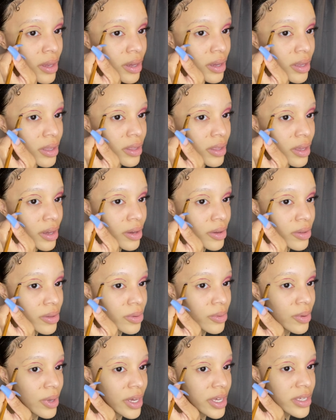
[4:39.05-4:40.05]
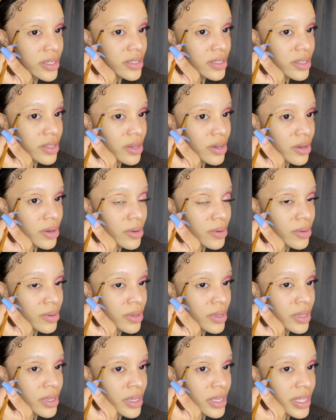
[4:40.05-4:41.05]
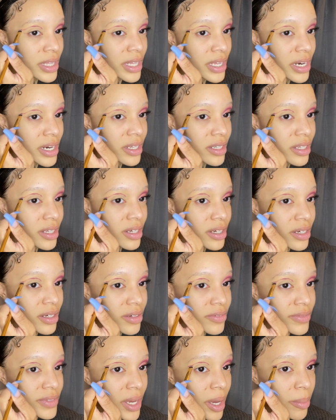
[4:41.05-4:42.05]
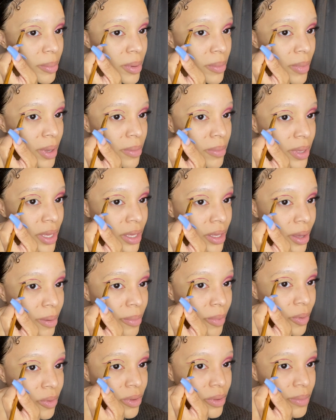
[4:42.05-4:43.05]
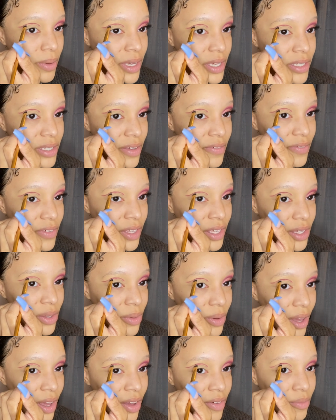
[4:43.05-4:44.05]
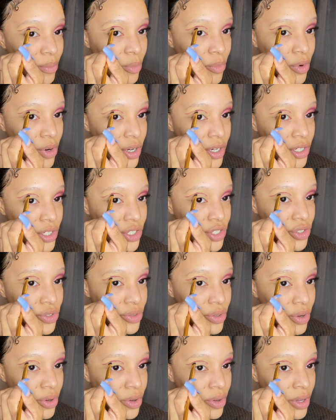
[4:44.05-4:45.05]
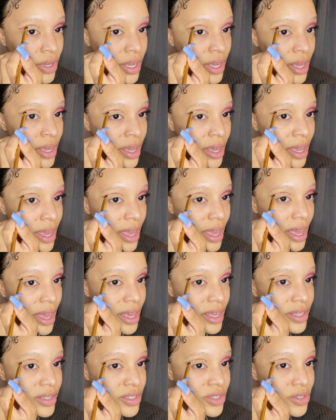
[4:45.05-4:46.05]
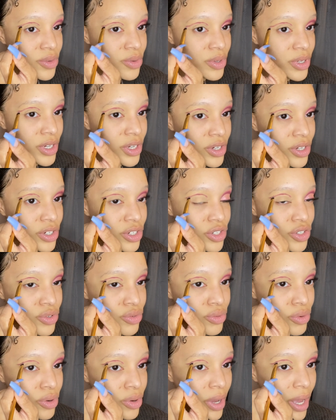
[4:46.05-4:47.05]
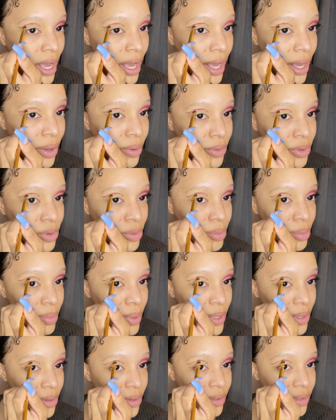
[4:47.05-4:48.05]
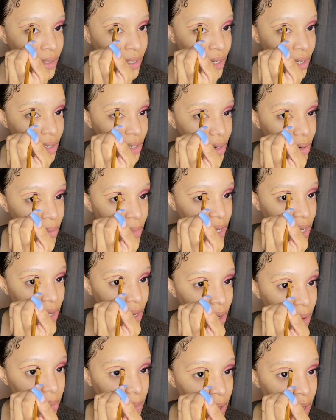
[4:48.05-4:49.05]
Now you guys know that I love tapping my makeup only because I feel like you have more control and you can control how you build on your makeup.